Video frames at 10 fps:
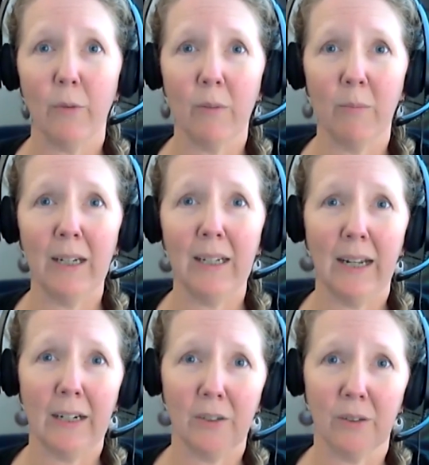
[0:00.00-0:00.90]
we might
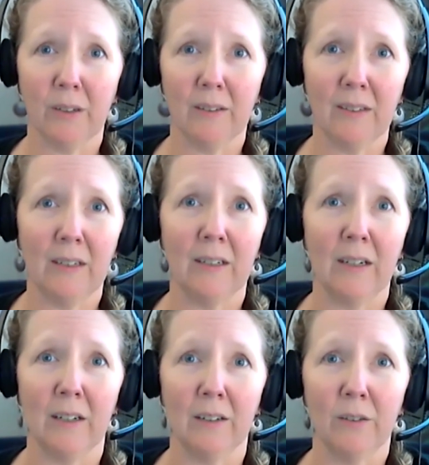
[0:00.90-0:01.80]
actually see
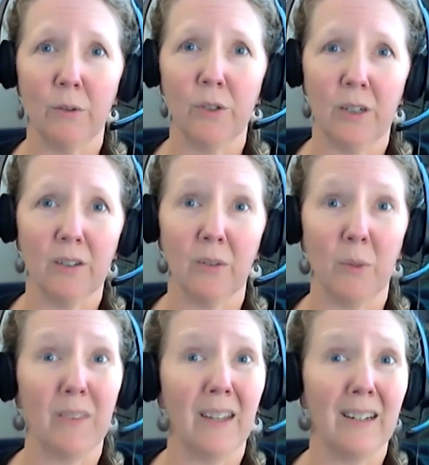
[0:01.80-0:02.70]
an association
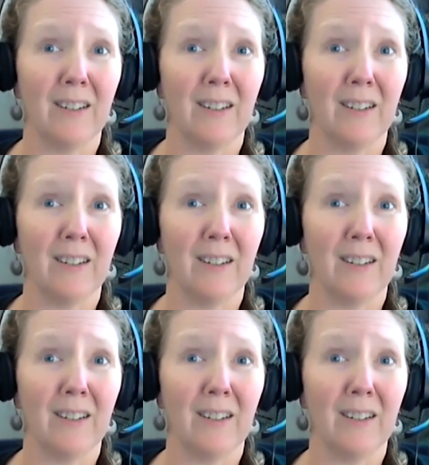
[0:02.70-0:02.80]
with then